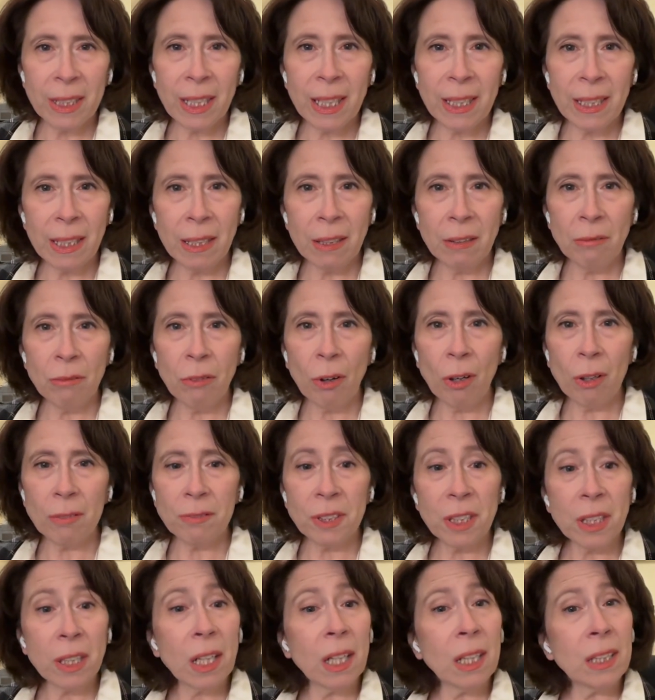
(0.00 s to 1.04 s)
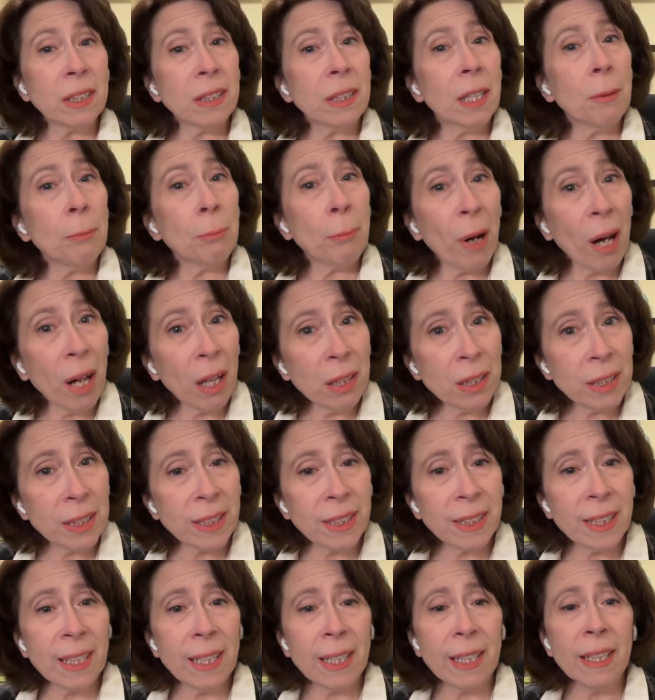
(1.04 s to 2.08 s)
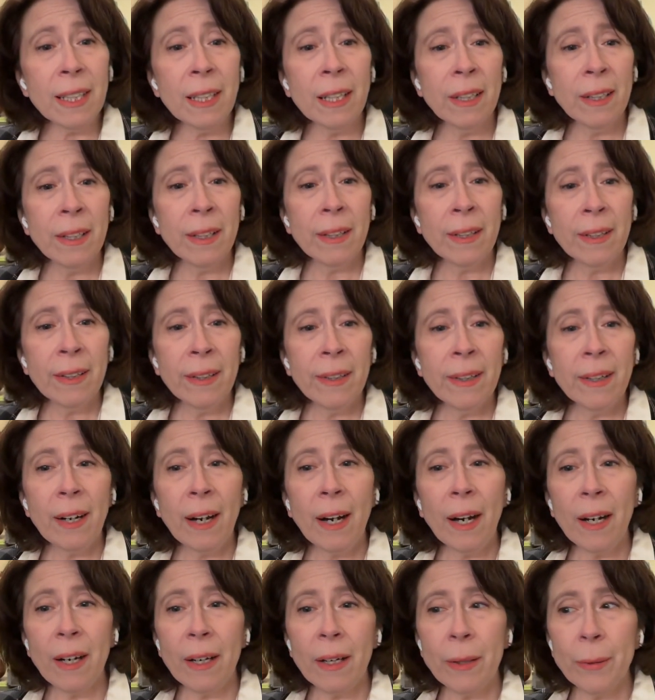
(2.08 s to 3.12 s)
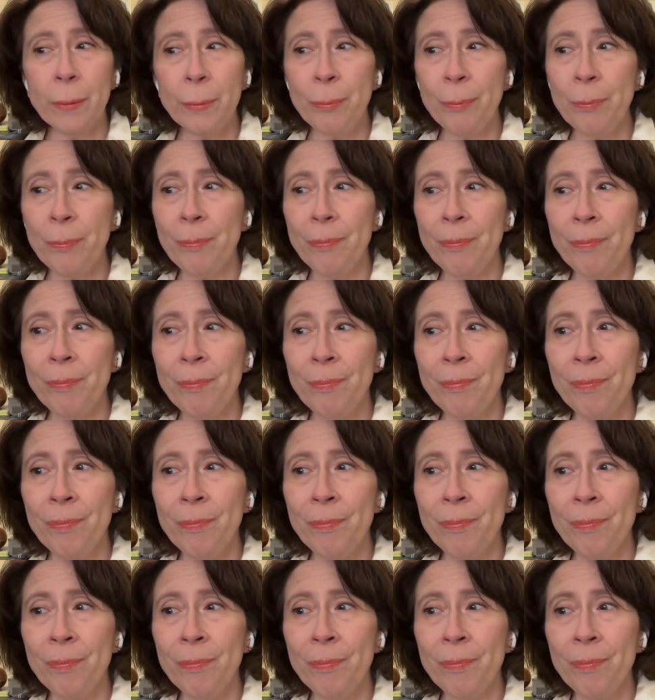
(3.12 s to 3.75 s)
getting involved in content policy, that